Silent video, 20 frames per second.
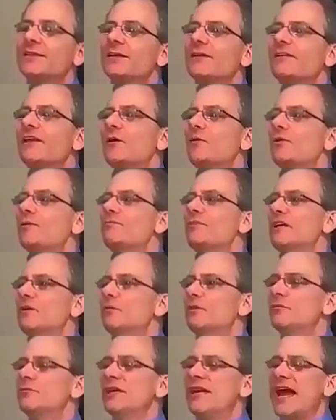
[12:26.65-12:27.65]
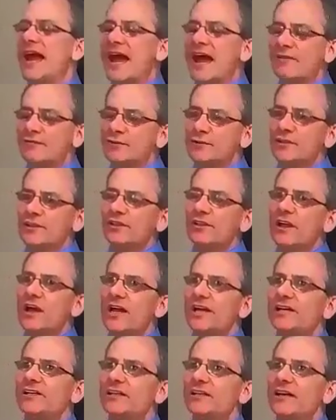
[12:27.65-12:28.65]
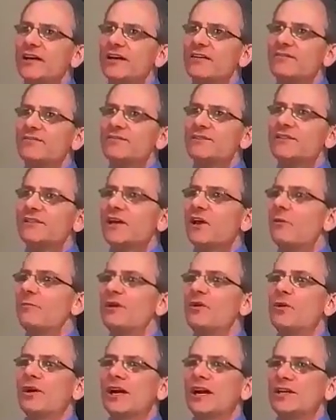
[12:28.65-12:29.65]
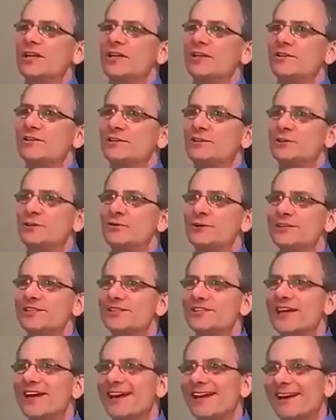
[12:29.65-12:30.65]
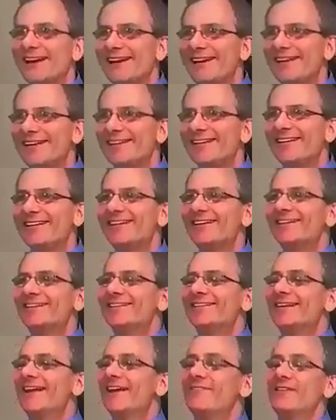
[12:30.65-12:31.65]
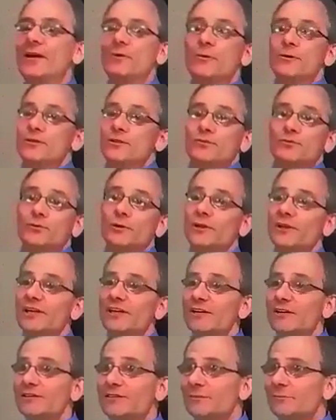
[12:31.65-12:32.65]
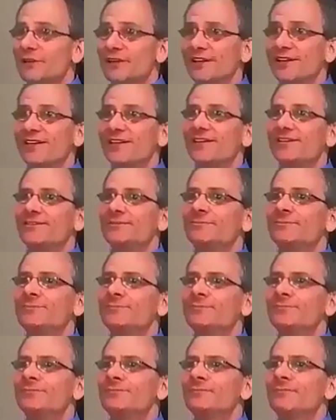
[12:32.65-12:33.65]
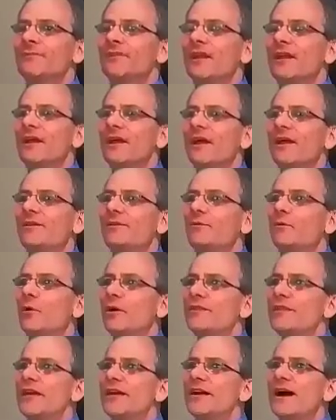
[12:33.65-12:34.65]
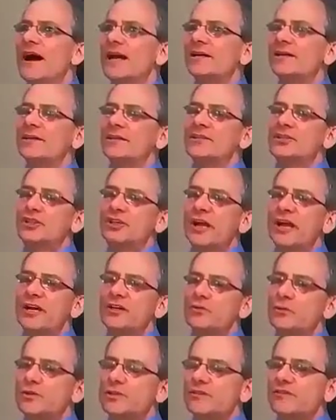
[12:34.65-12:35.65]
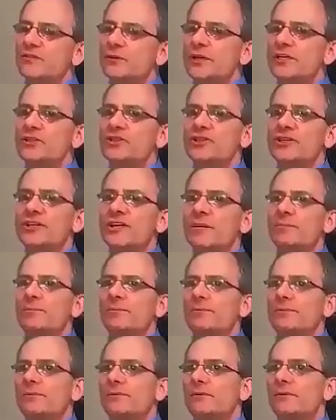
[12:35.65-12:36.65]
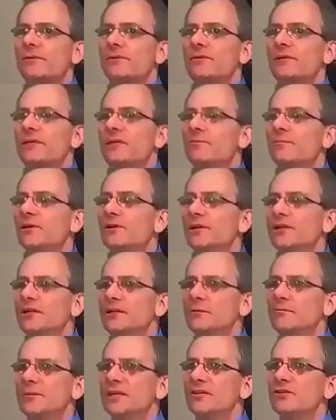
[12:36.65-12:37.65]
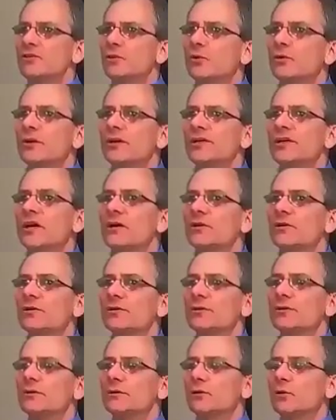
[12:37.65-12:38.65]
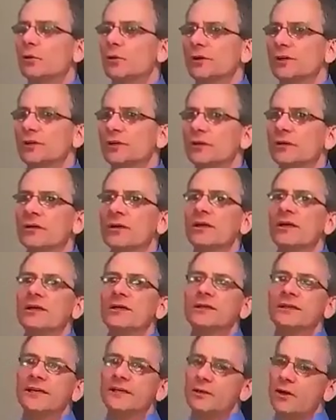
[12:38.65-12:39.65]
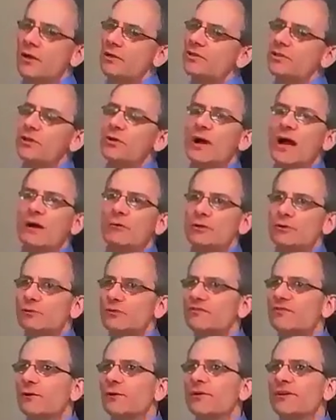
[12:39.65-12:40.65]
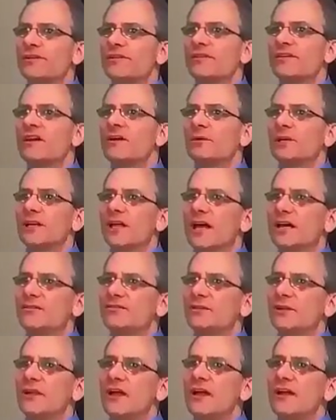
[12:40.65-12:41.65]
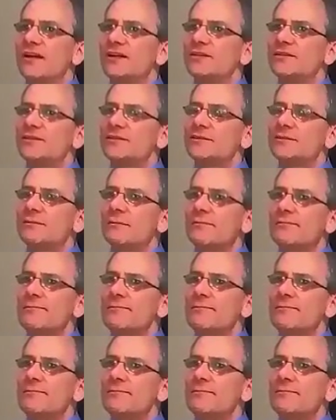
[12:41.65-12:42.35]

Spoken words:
They would meet with me after the client left to tell me what I needed to do and say. And they were just really good to me. And what they got in exchange was a friendship, the ability to mentor a younger lawyer, and also I was referring them a lot of clients.